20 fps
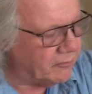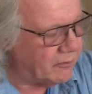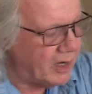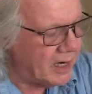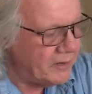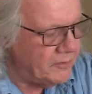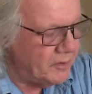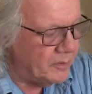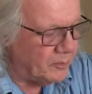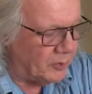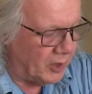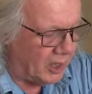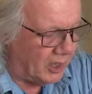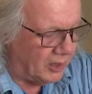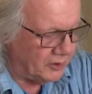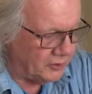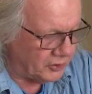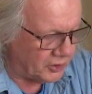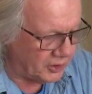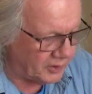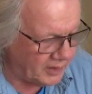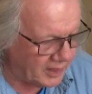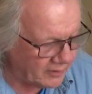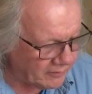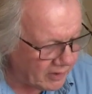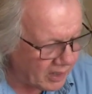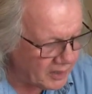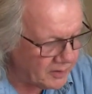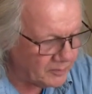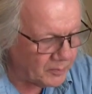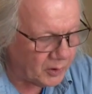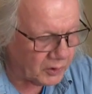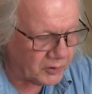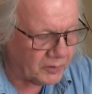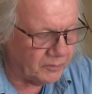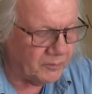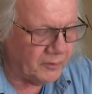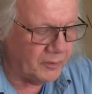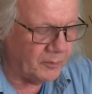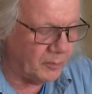round the branch and then round the
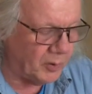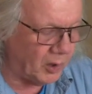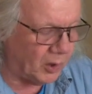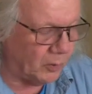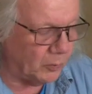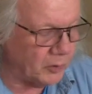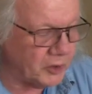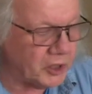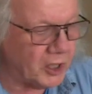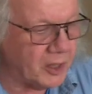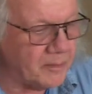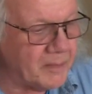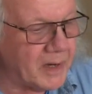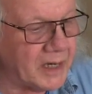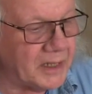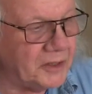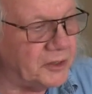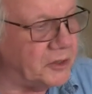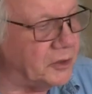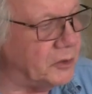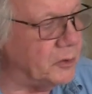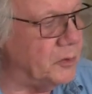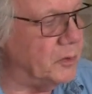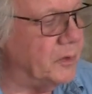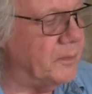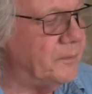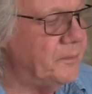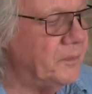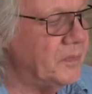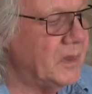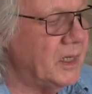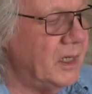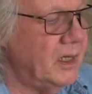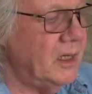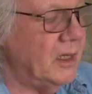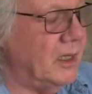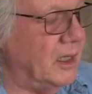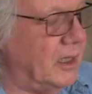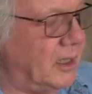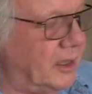bottom of the pot, which I may do.
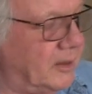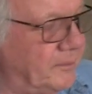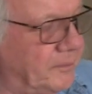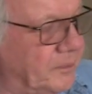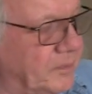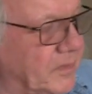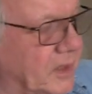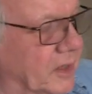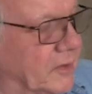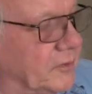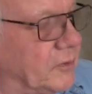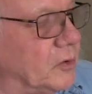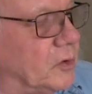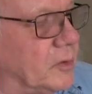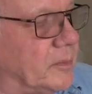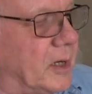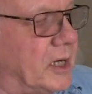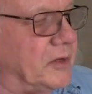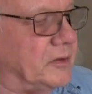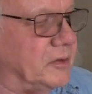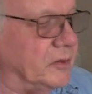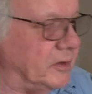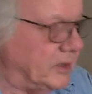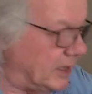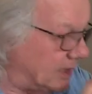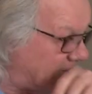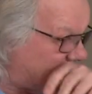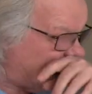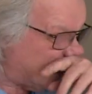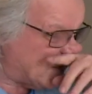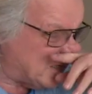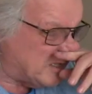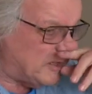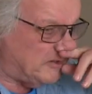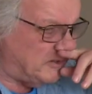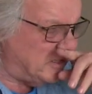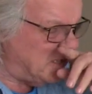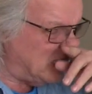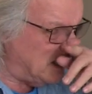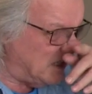I thought about doing it last year
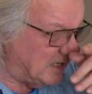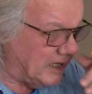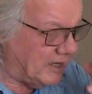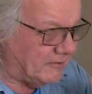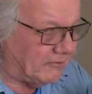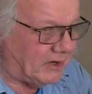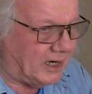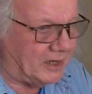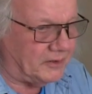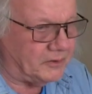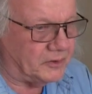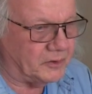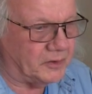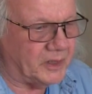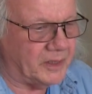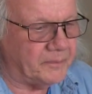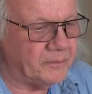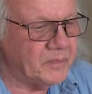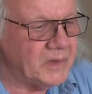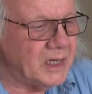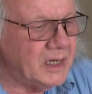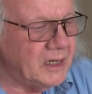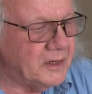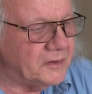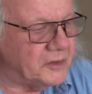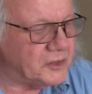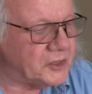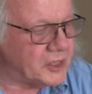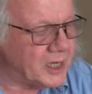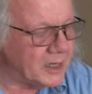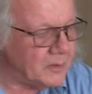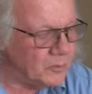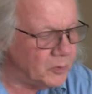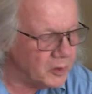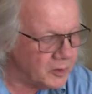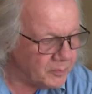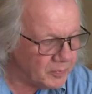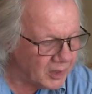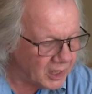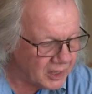and didn't get round to it. The same would
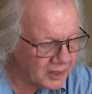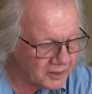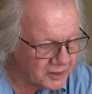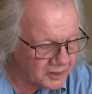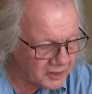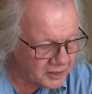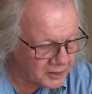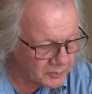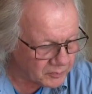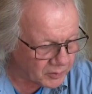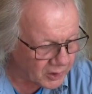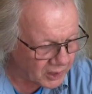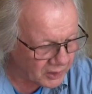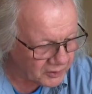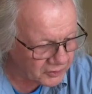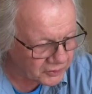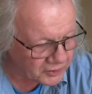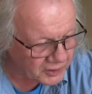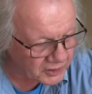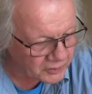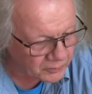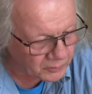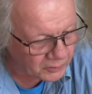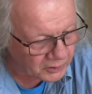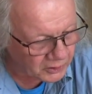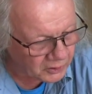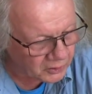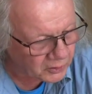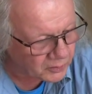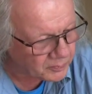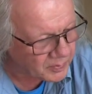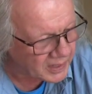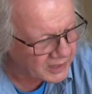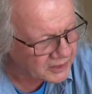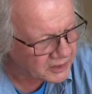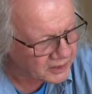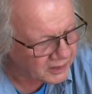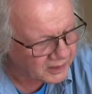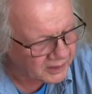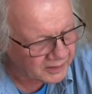apply to this branch. This would look
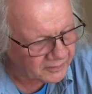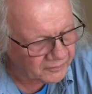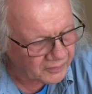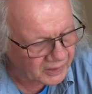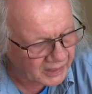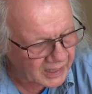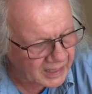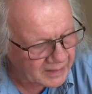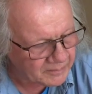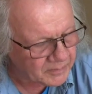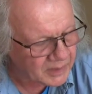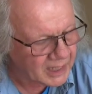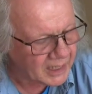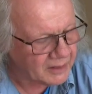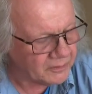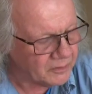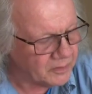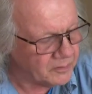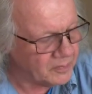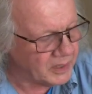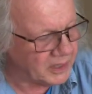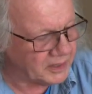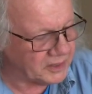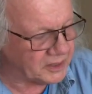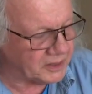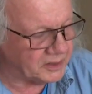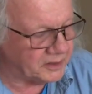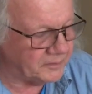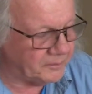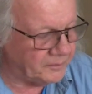better if it came down a bit.